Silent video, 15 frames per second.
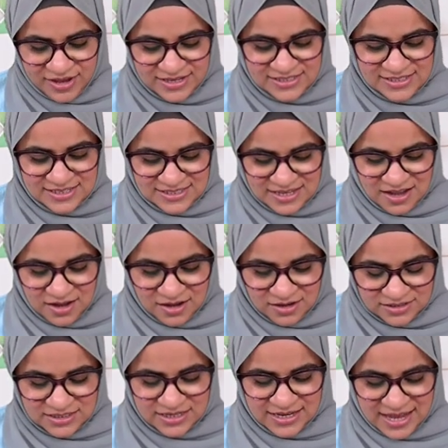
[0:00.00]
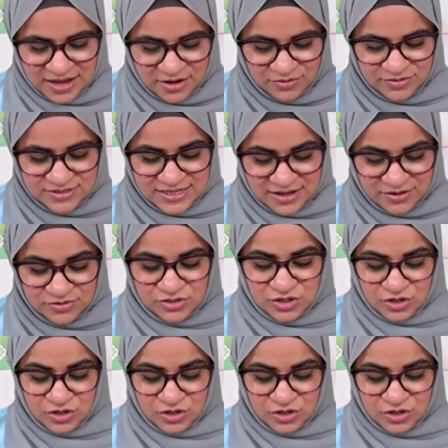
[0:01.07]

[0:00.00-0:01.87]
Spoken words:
usually share photos on social,